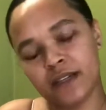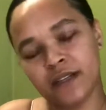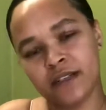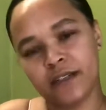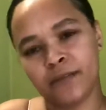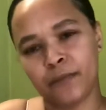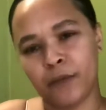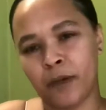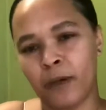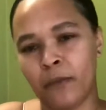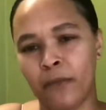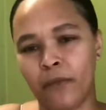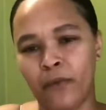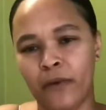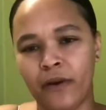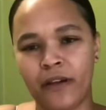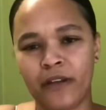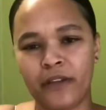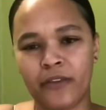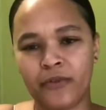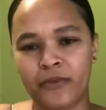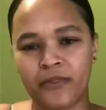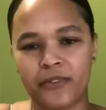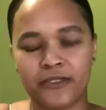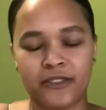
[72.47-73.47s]
a
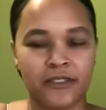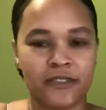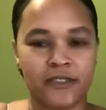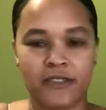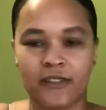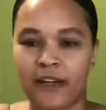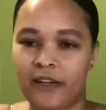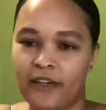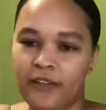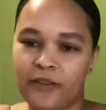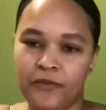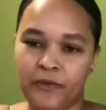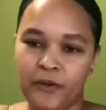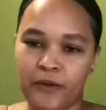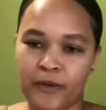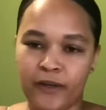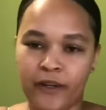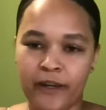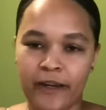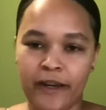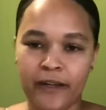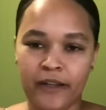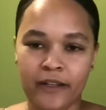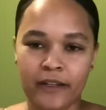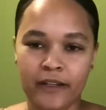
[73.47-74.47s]
brand was just kind of
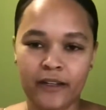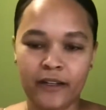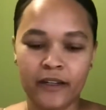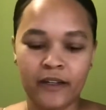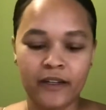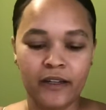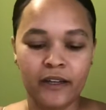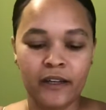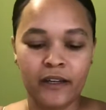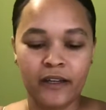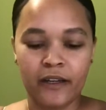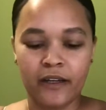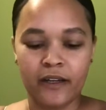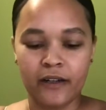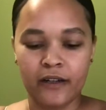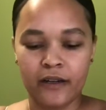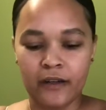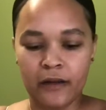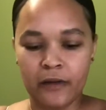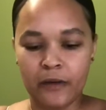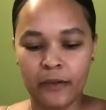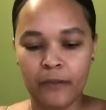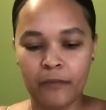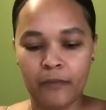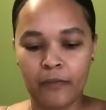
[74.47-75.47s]
created.
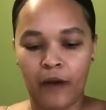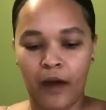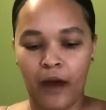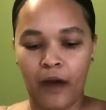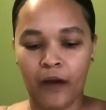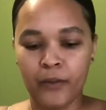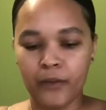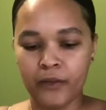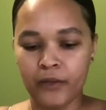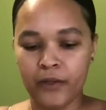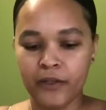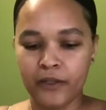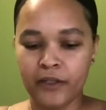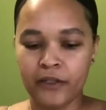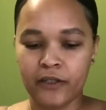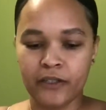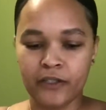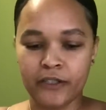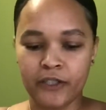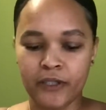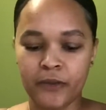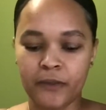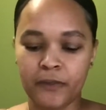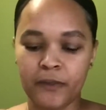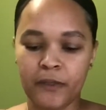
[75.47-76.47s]
I wanted to
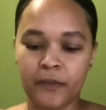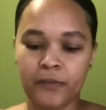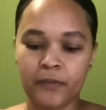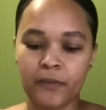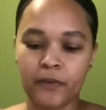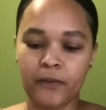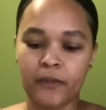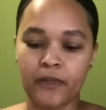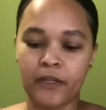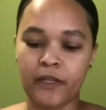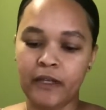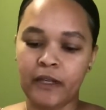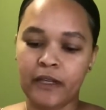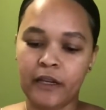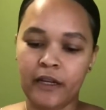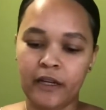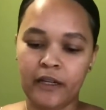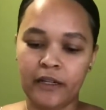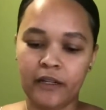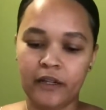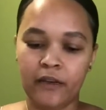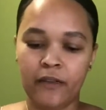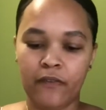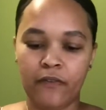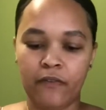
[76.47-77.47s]
show people that
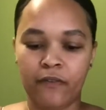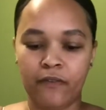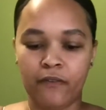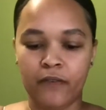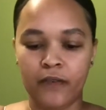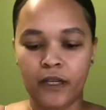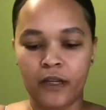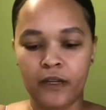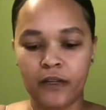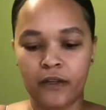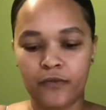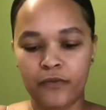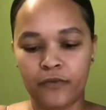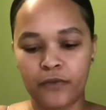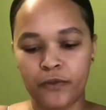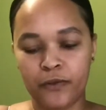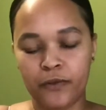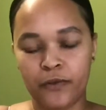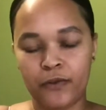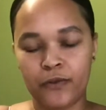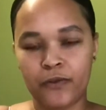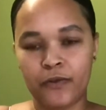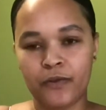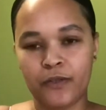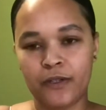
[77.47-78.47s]
vegan
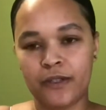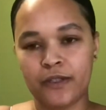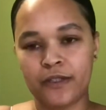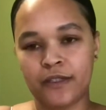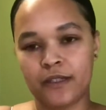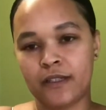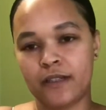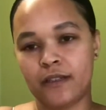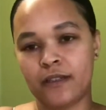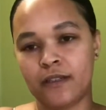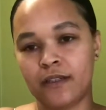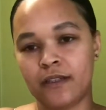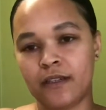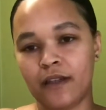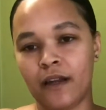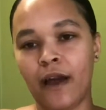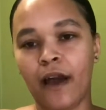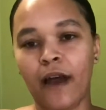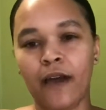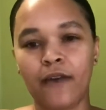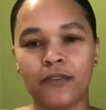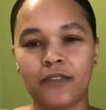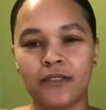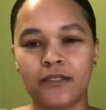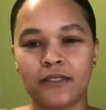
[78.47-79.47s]
food doesn't
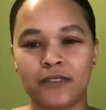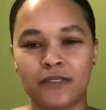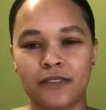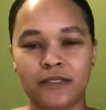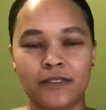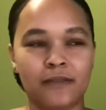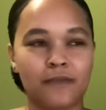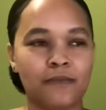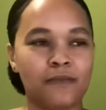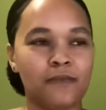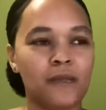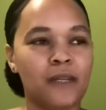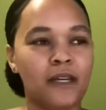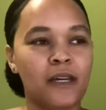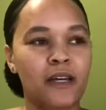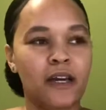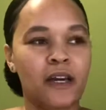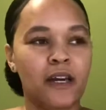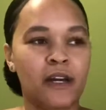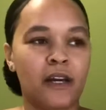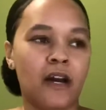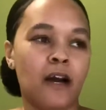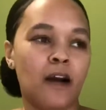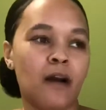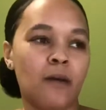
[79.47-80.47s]
have to
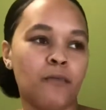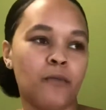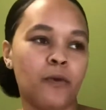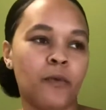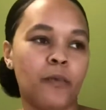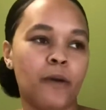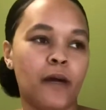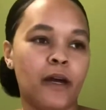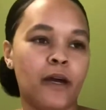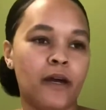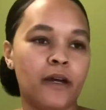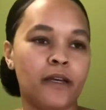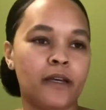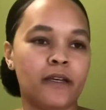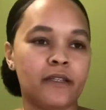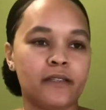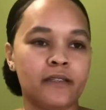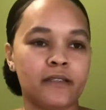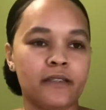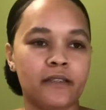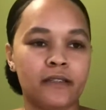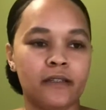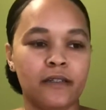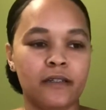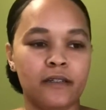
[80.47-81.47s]
compromise,
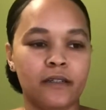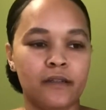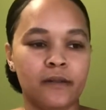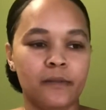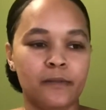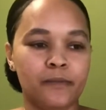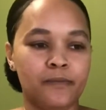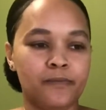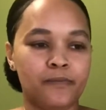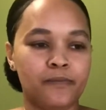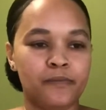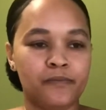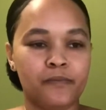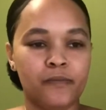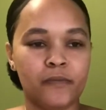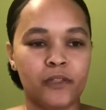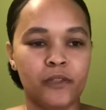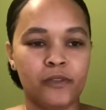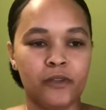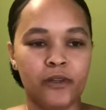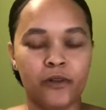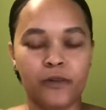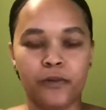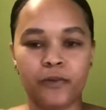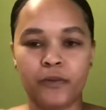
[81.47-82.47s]
you
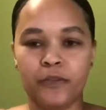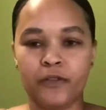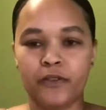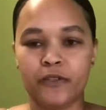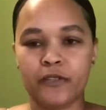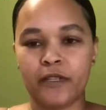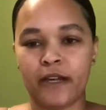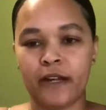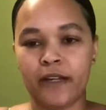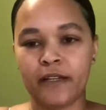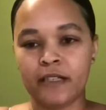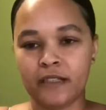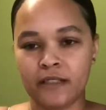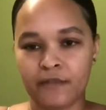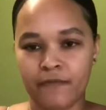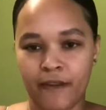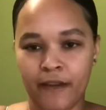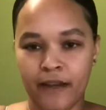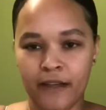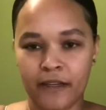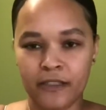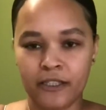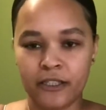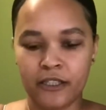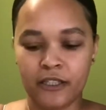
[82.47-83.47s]
know, your
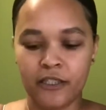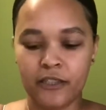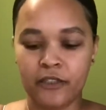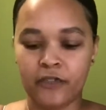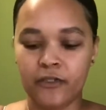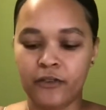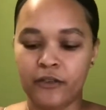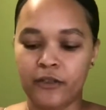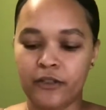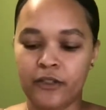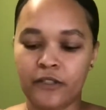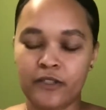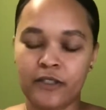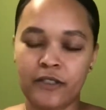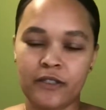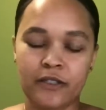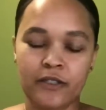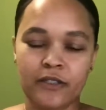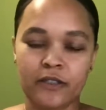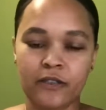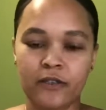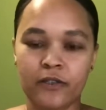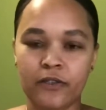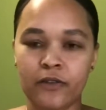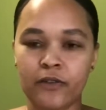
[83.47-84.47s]
satisfaction. You can
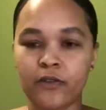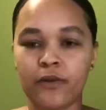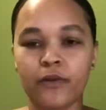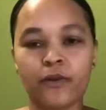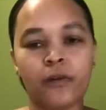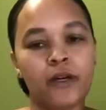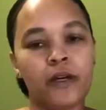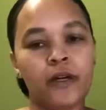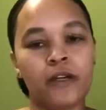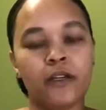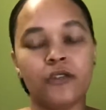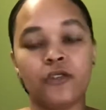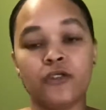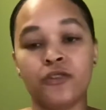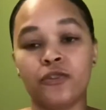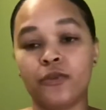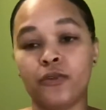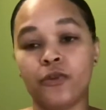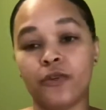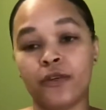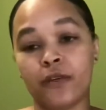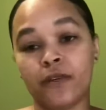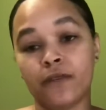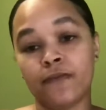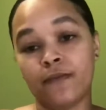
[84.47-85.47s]
still
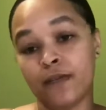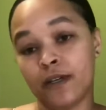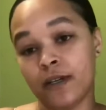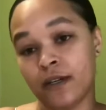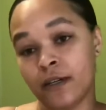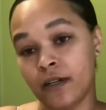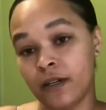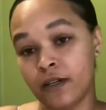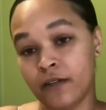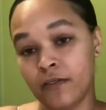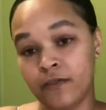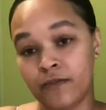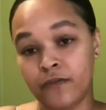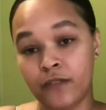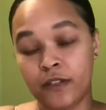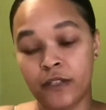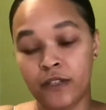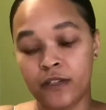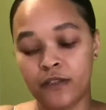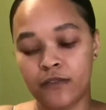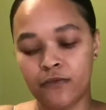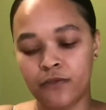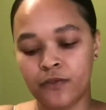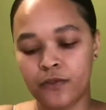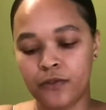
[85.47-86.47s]
enjoy
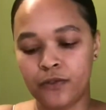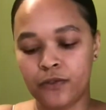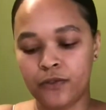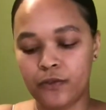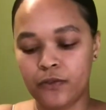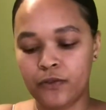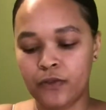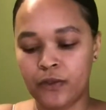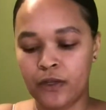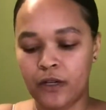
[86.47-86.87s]
vegan food